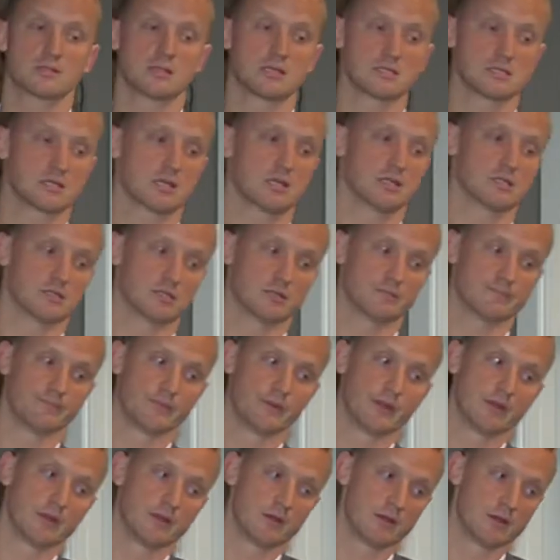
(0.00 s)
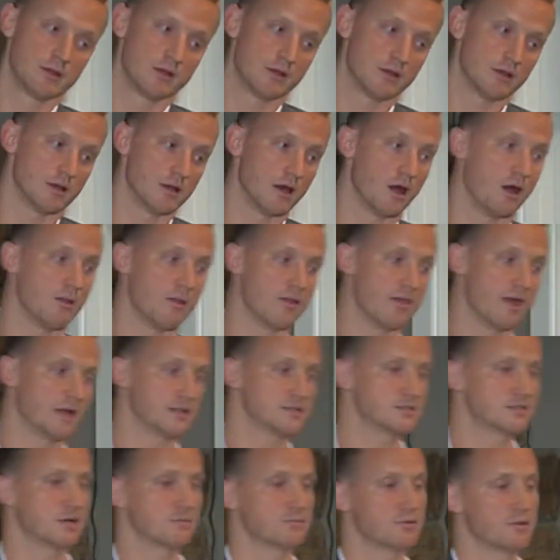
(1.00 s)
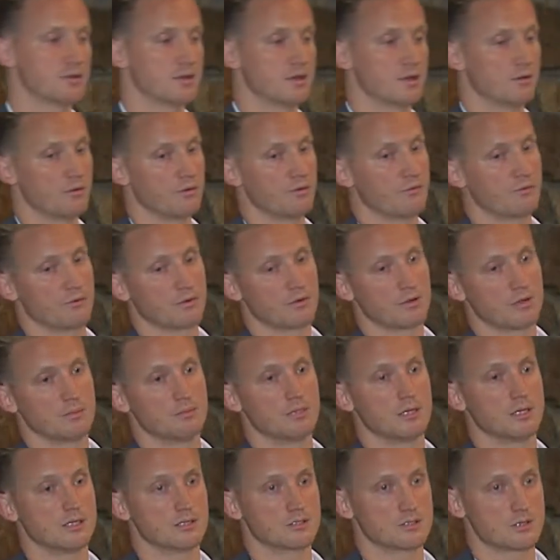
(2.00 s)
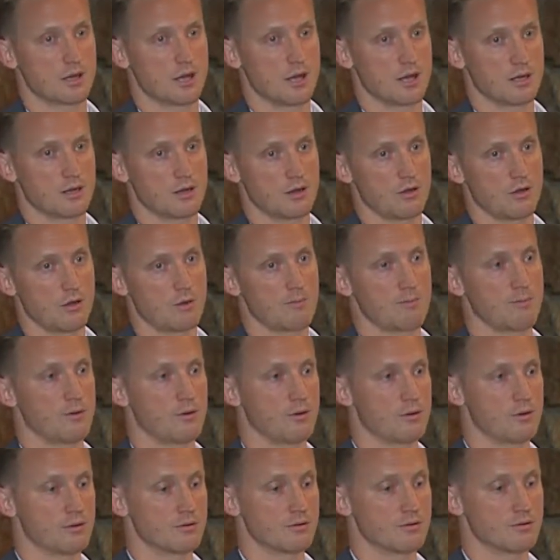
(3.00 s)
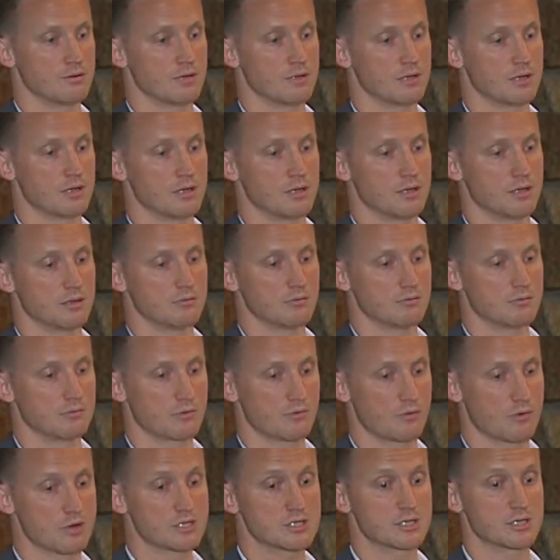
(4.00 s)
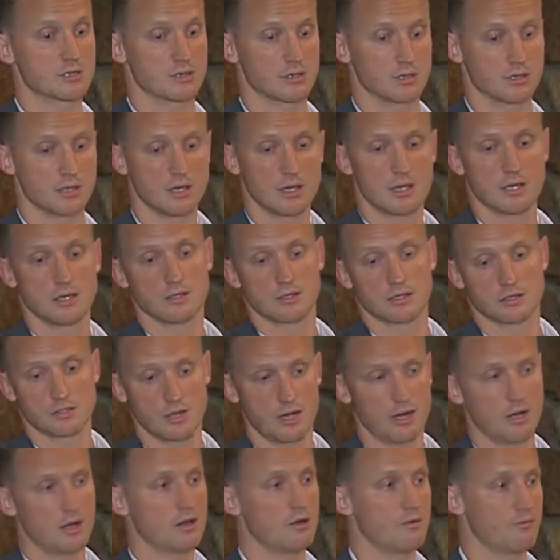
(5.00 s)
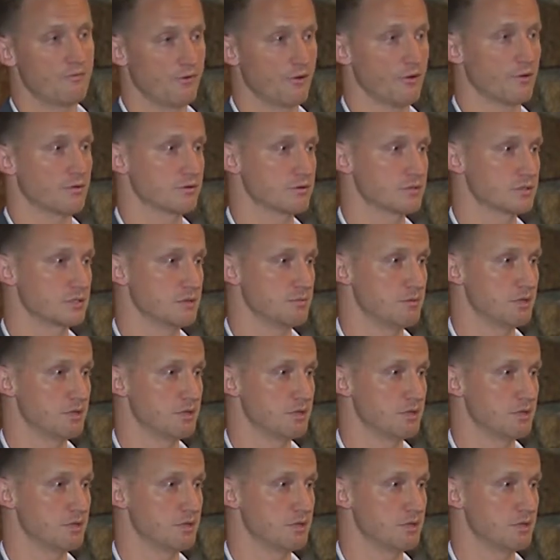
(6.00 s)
cessation. That's something that we've really been trying to harp on recently to try to help folks.